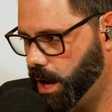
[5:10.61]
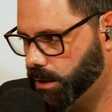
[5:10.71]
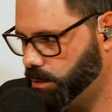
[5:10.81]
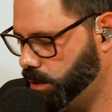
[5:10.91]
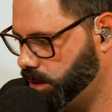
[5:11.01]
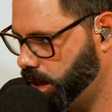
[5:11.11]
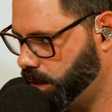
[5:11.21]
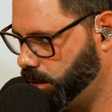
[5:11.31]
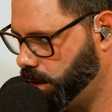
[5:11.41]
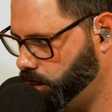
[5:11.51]
to where it's
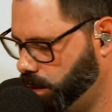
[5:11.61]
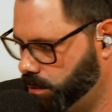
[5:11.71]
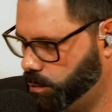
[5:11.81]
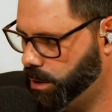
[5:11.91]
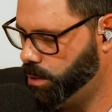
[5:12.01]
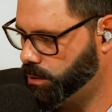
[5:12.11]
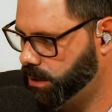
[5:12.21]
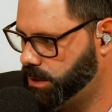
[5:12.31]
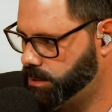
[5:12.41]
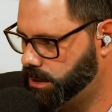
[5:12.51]
like, okay, we hold
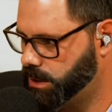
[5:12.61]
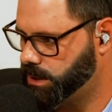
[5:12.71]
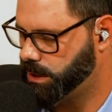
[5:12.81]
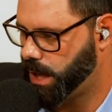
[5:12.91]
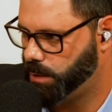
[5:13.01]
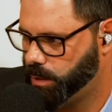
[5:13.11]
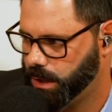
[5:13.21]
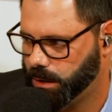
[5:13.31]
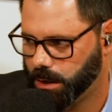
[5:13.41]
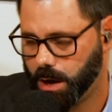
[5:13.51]
this position and we
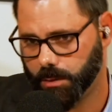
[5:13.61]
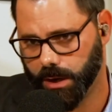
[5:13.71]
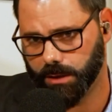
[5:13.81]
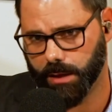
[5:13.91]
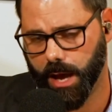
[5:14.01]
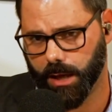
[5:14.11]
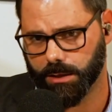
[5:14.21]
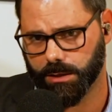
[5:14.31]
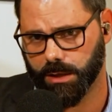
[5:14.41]
can accommodate that.